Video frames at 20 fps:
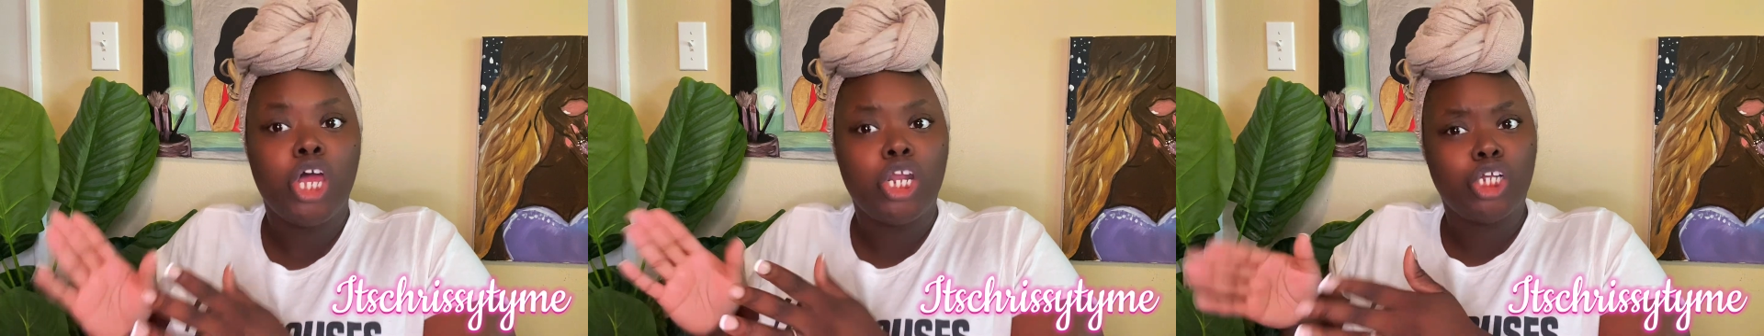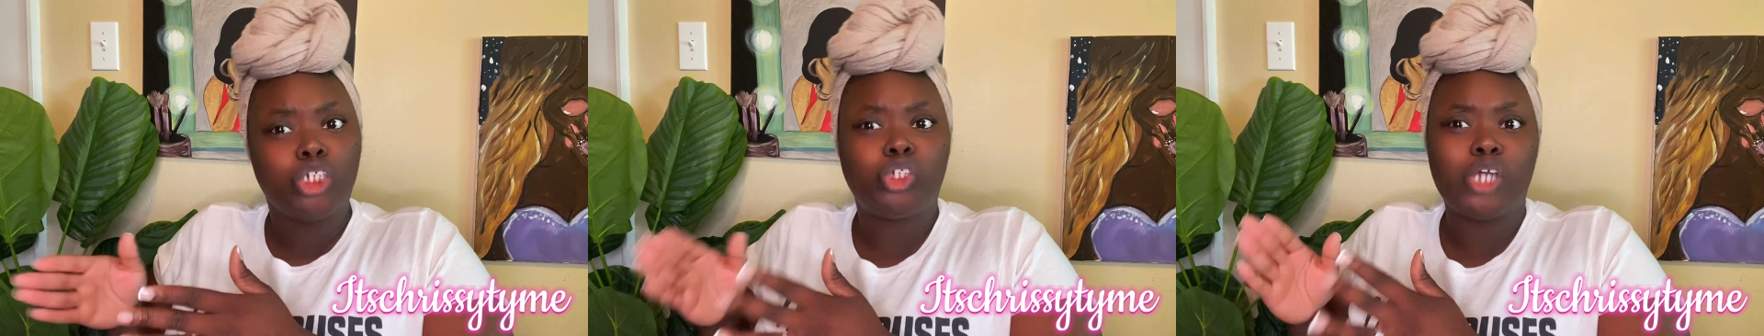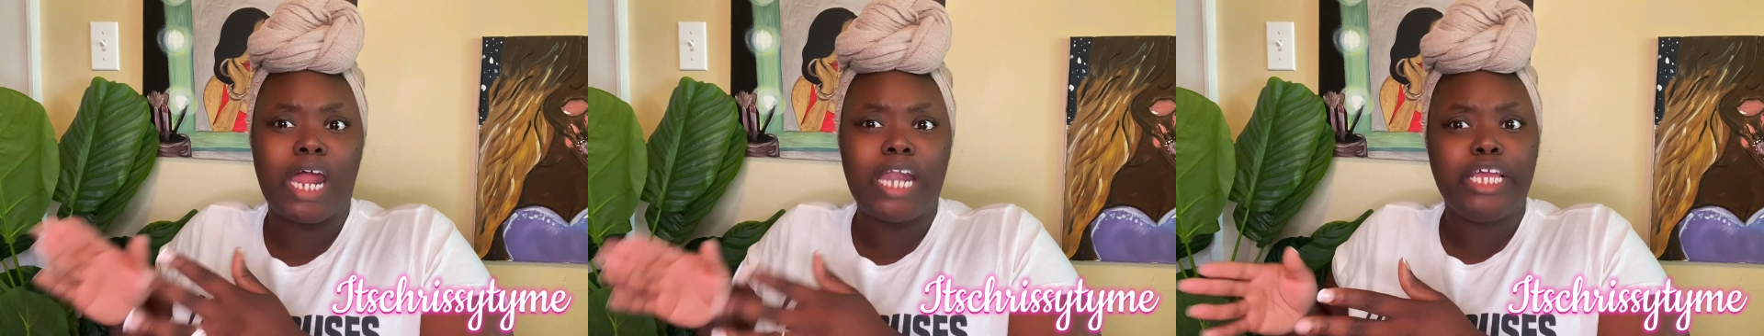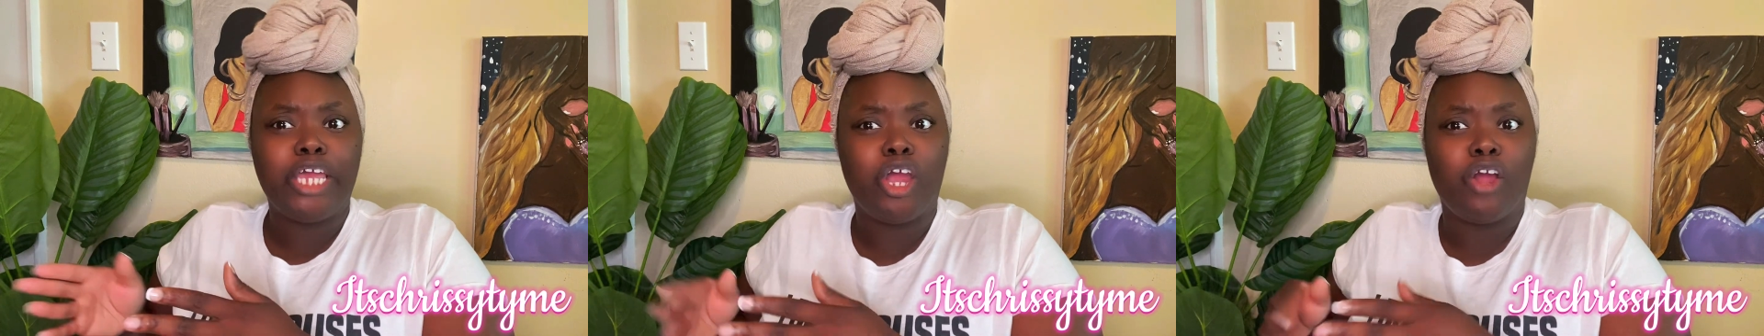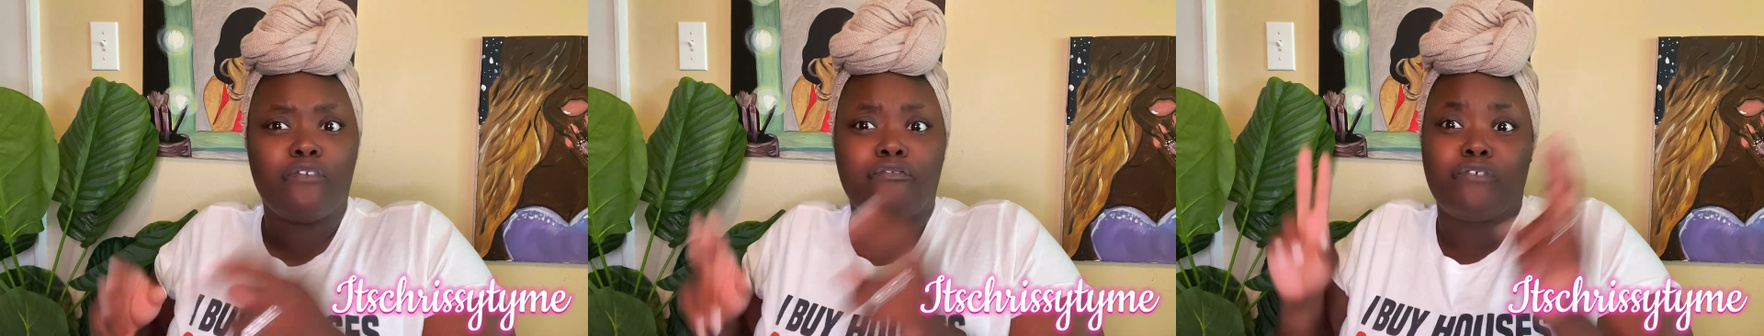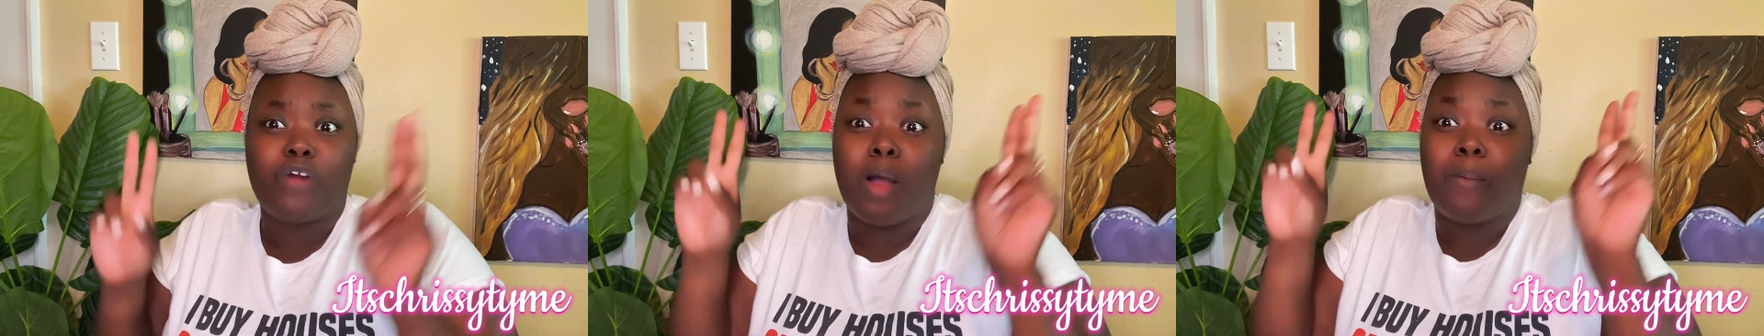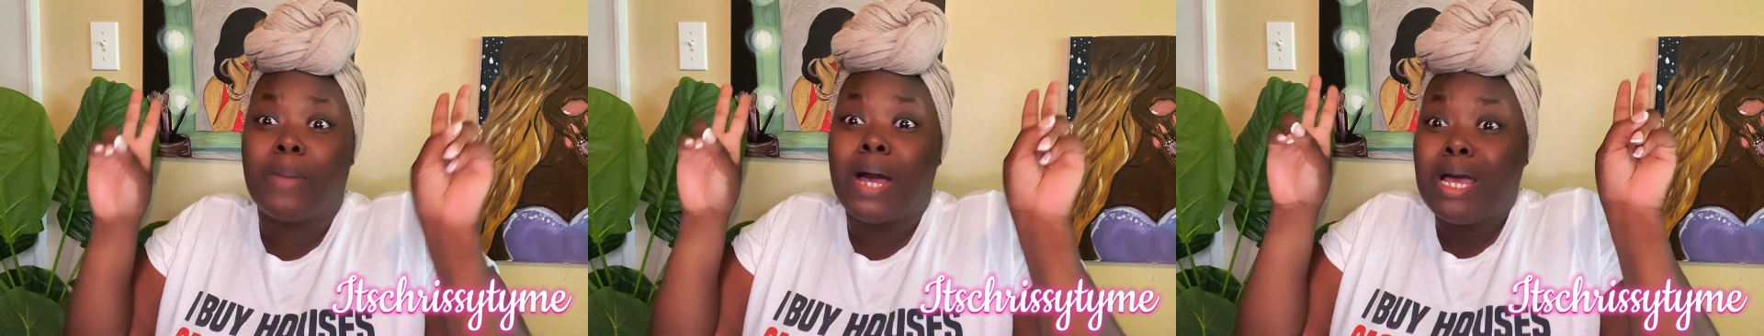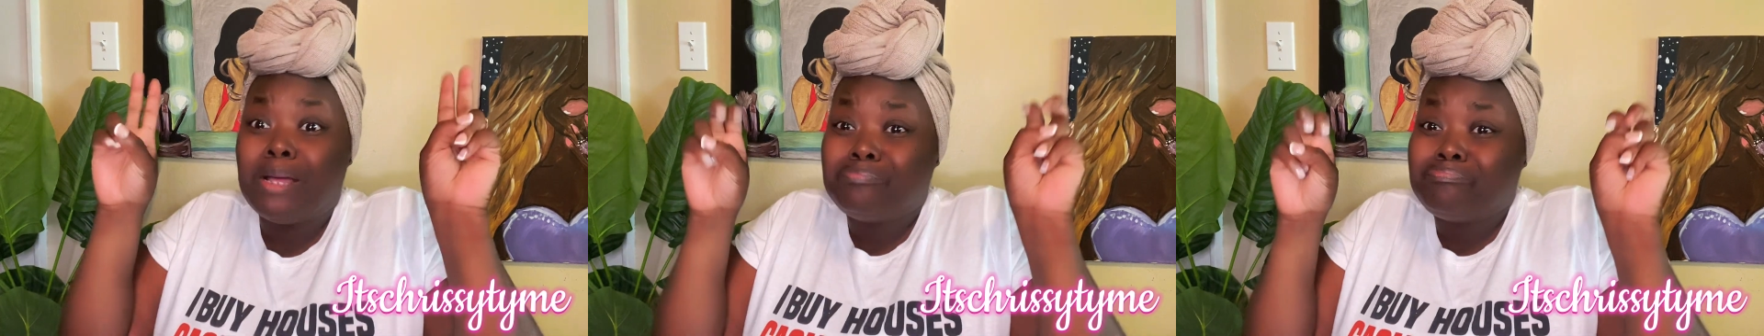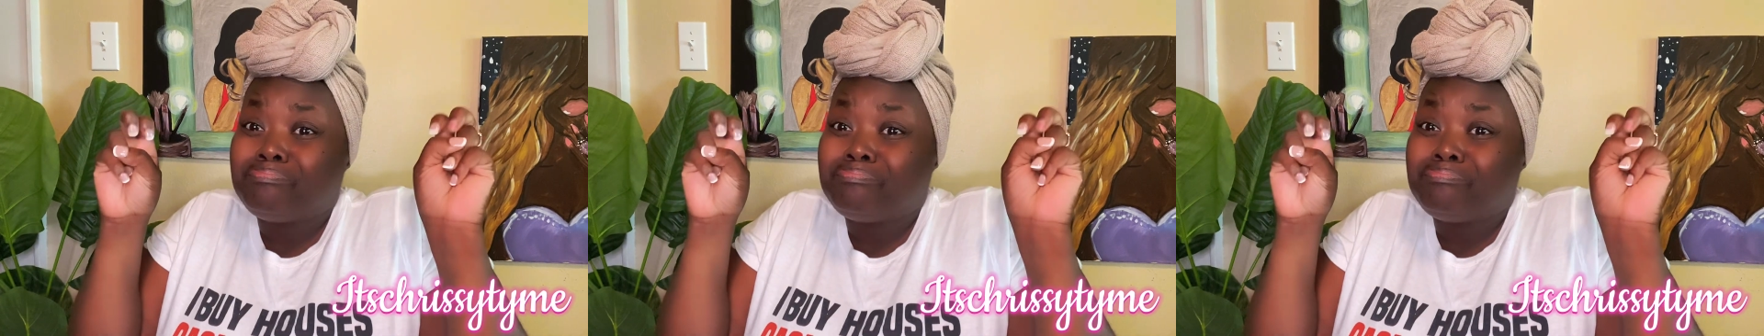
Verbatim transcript: to try to get her from